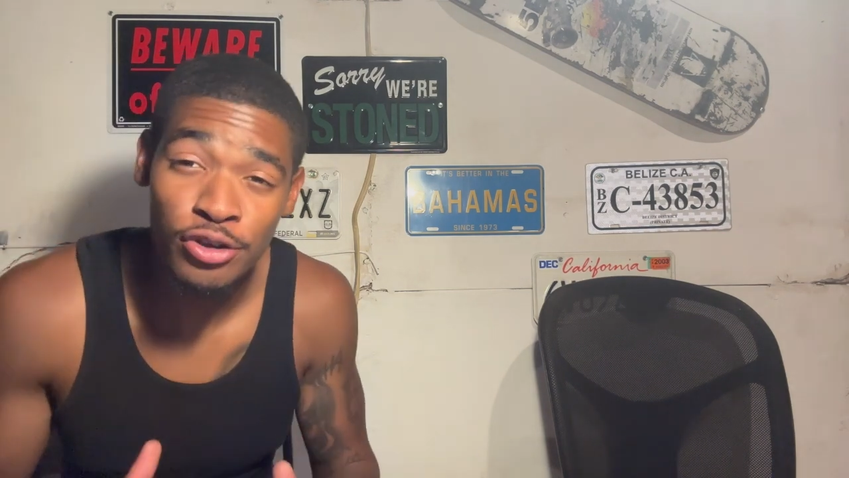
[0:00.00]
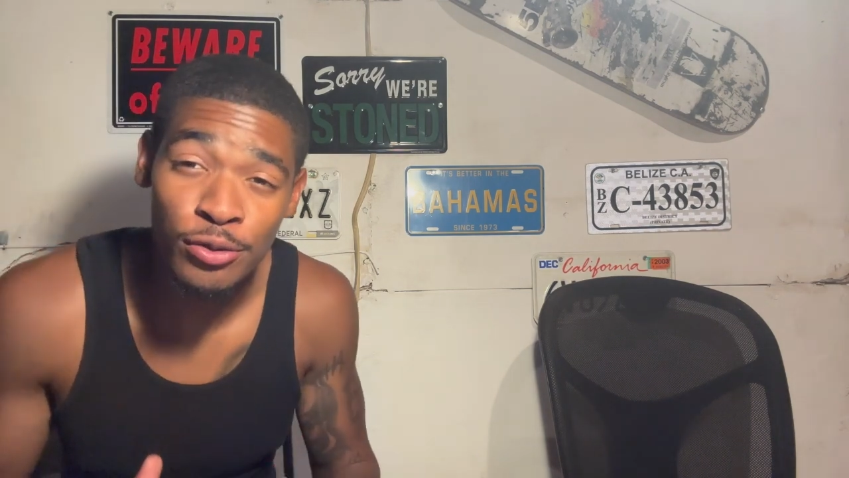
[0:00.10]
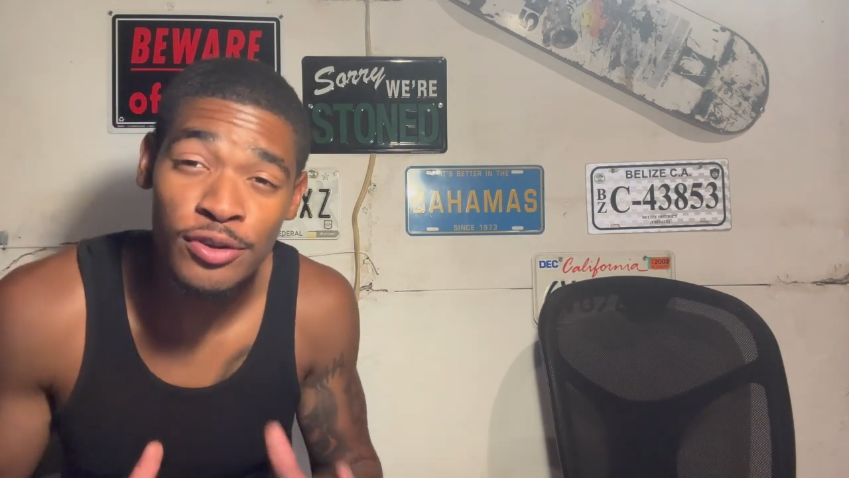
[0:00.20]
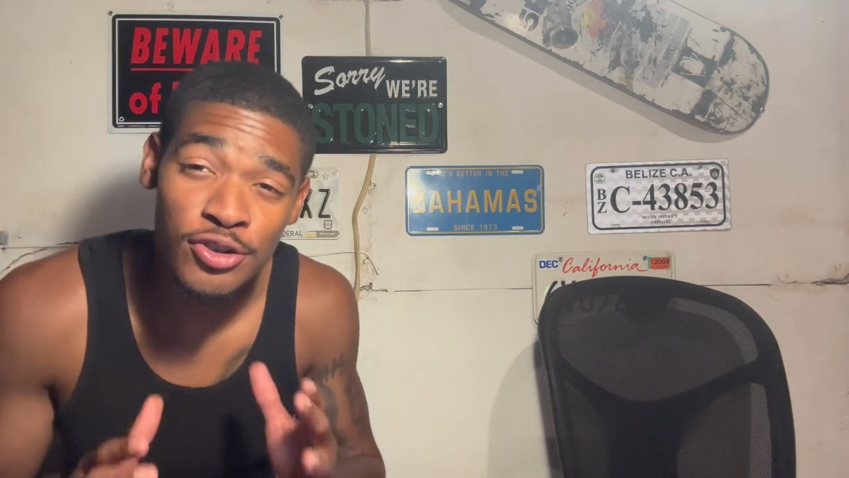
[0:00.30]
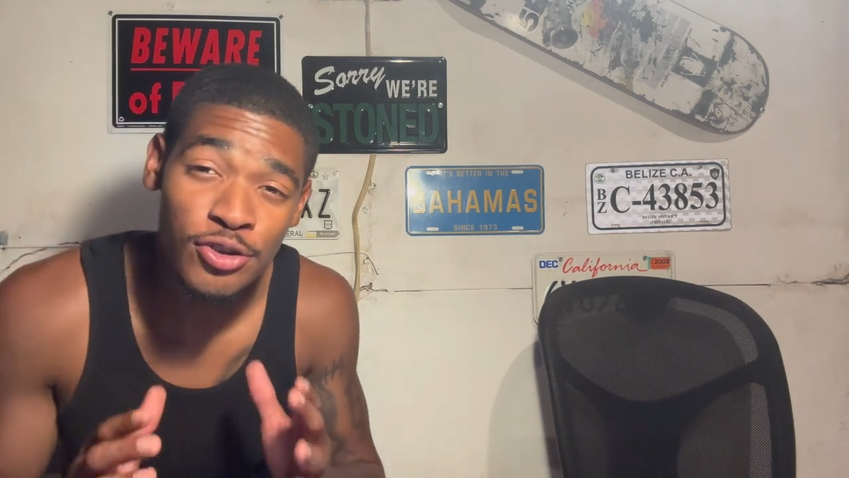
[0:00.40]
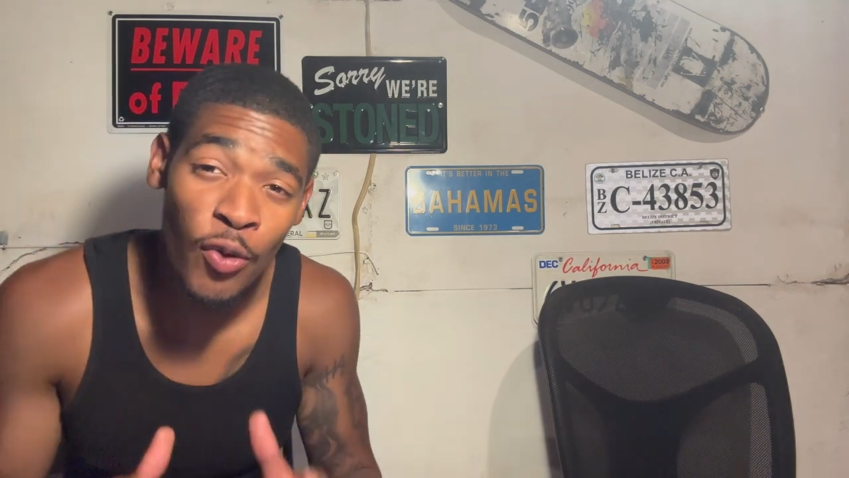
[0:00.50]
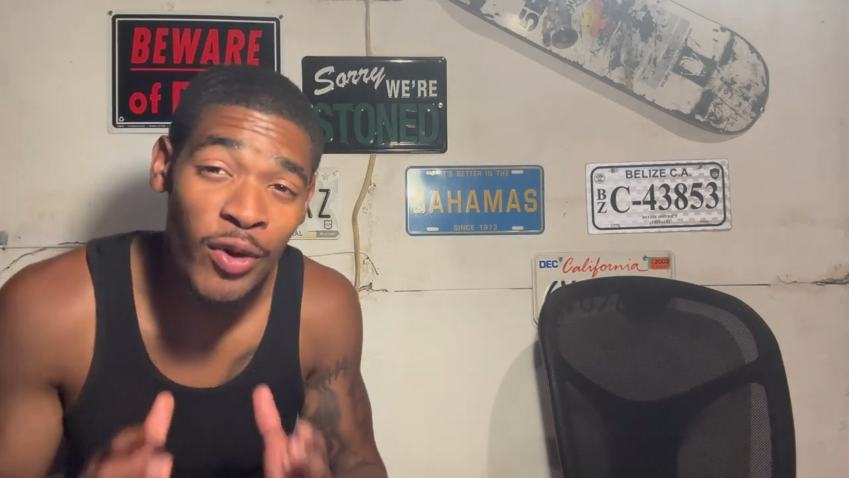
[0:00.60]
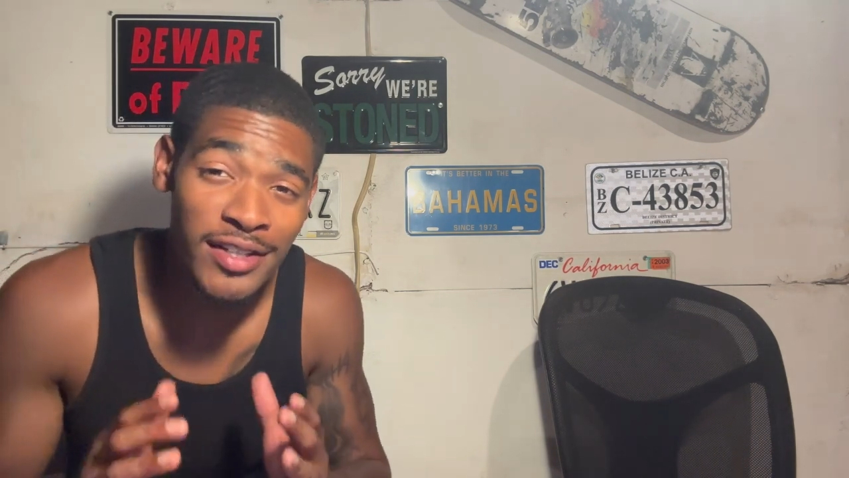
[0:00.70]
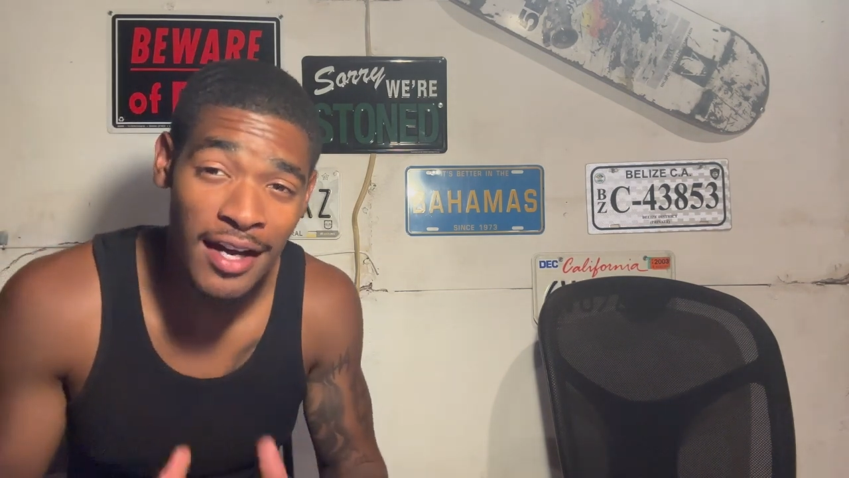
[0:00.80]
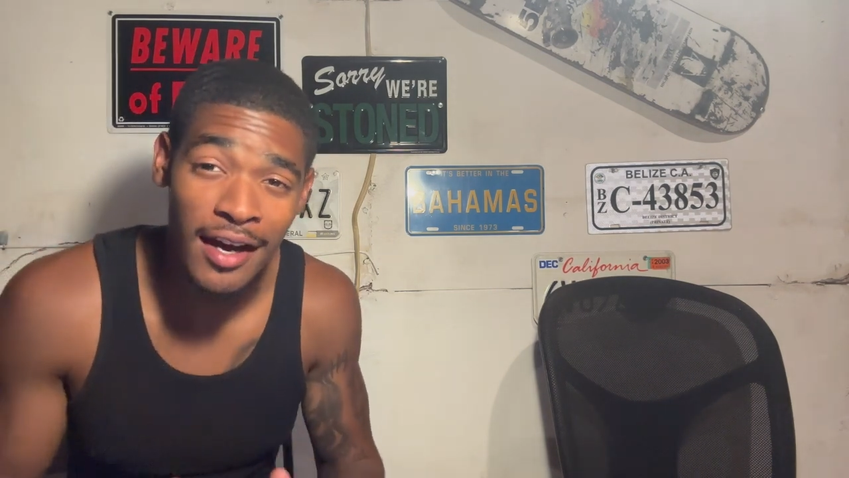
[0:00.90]
doing
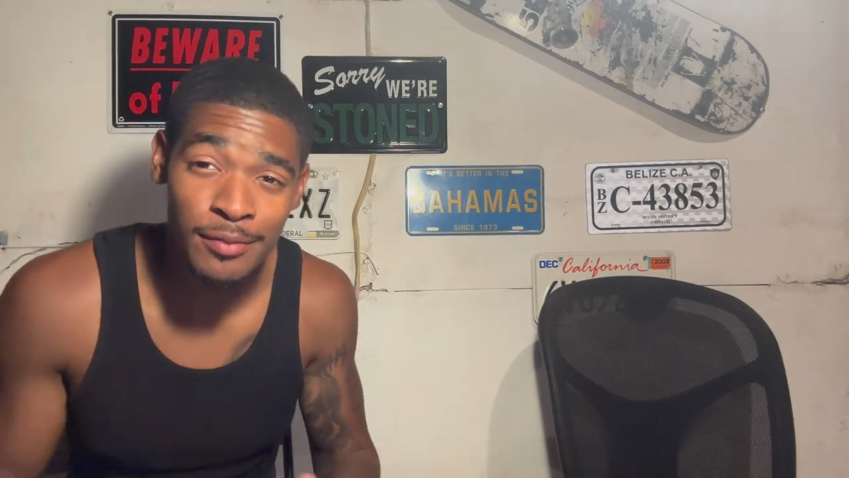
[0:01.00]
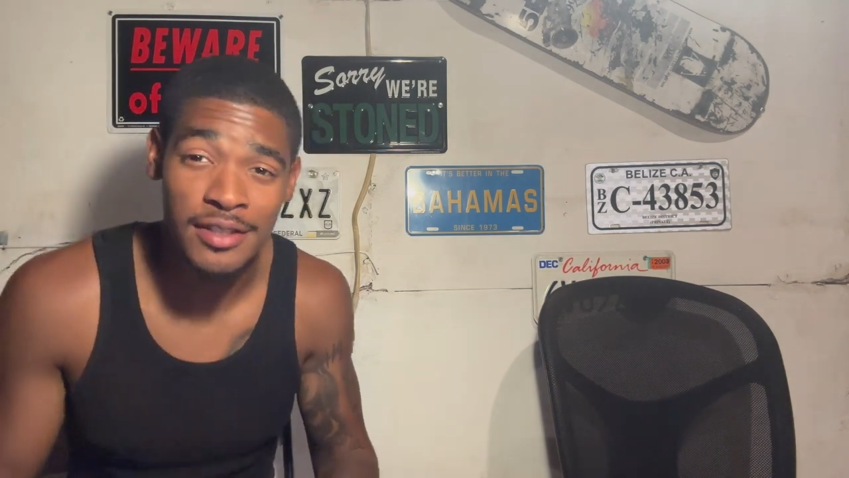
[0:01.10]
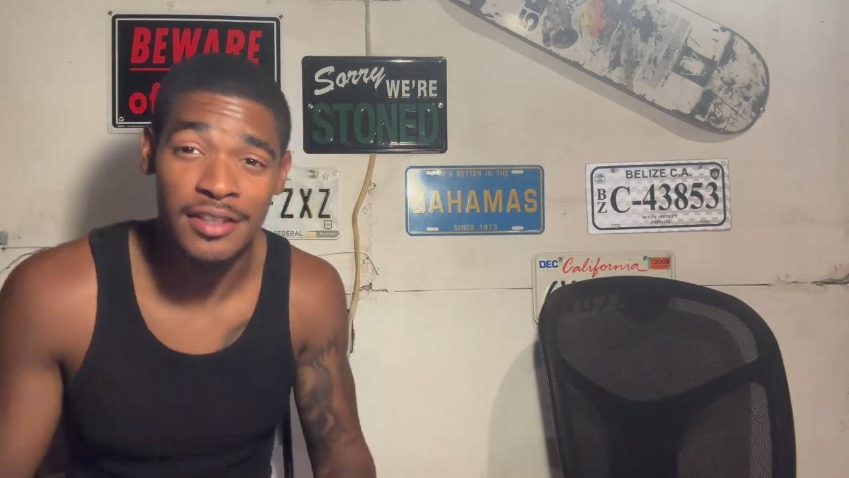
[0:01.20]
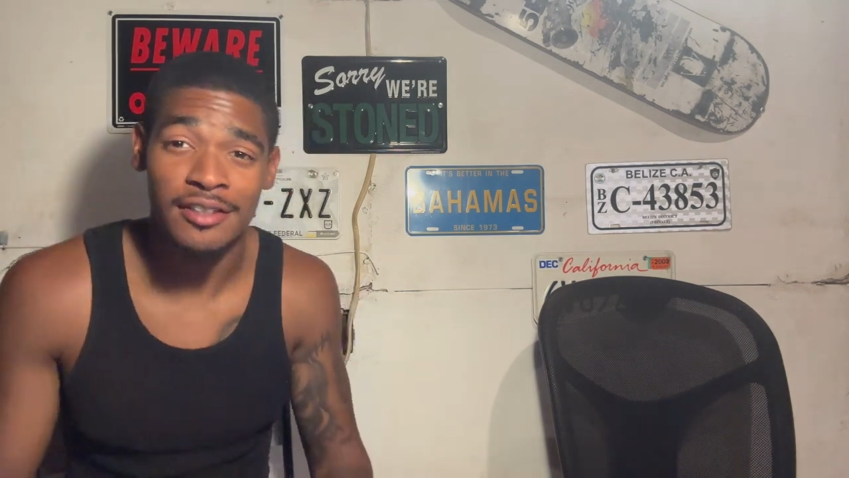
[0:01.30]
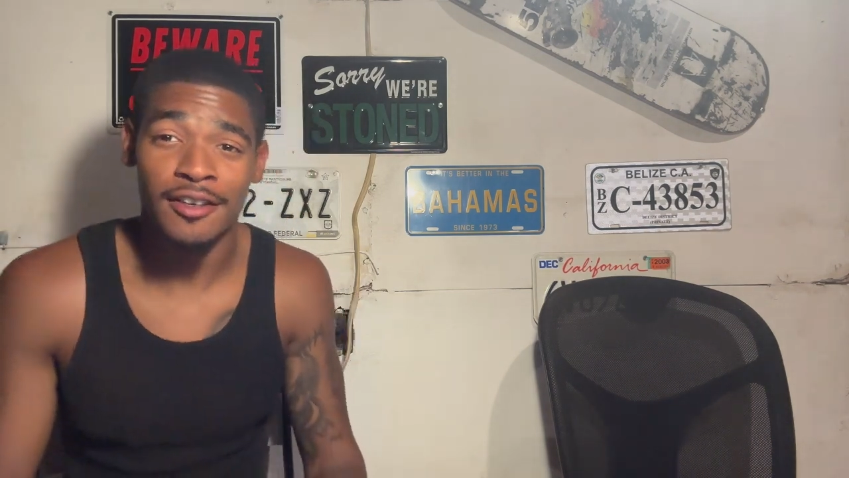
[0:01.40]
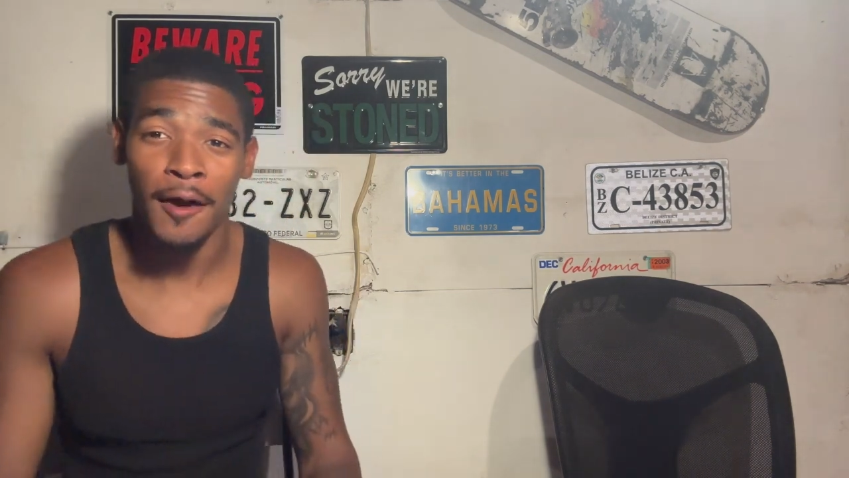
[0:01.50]
story times in here.